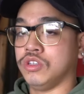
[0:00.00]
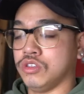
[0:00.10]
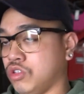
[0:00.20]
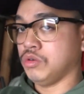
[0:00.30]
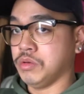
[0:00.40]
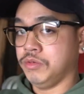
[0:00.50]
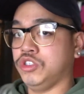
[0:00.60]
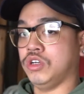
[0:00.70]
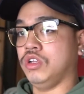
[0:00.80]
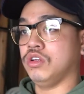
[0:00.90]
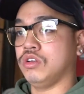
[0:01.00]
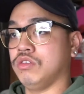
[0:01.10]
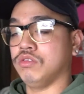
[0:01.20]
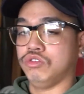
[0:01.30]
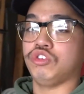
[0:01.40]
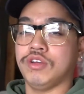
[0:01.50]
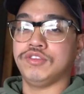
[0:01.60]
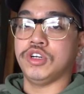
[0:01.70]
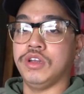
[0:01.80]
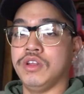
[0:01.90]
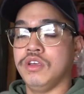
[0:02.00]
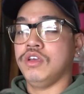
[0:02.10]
steering will be straight, drive straight,